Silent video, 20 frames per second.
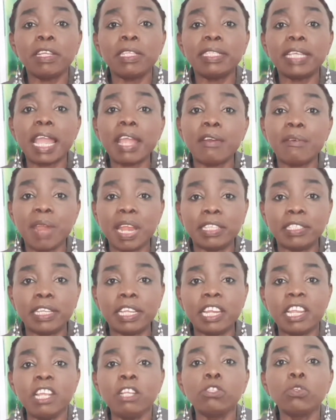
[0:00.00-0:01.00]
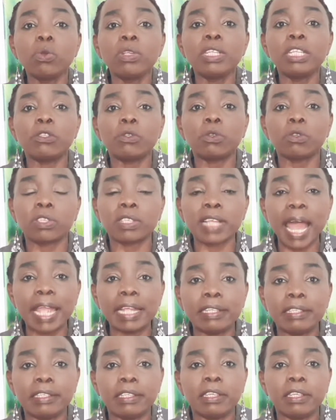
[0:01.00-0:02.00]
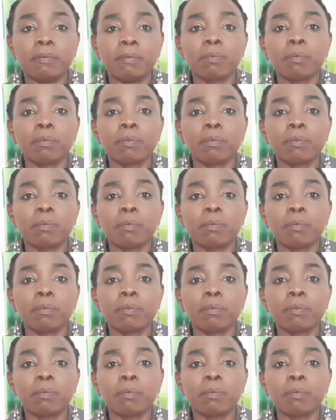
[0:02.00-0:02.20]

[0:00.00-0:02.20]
integrating into the society